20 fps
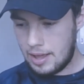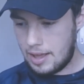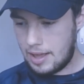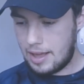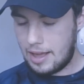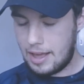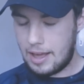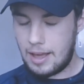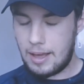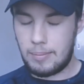
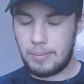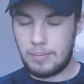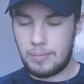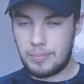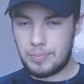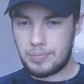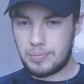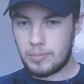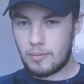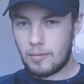and
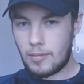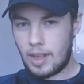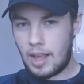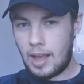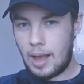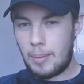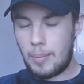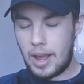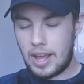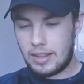
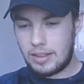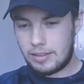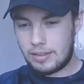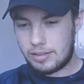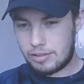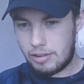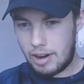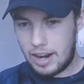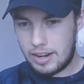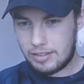make the
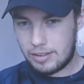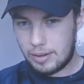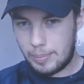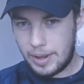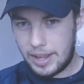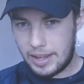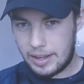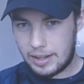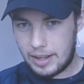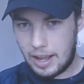stretch a
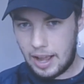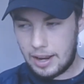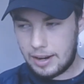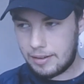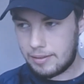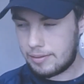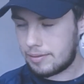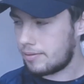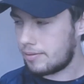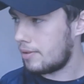bit kind of,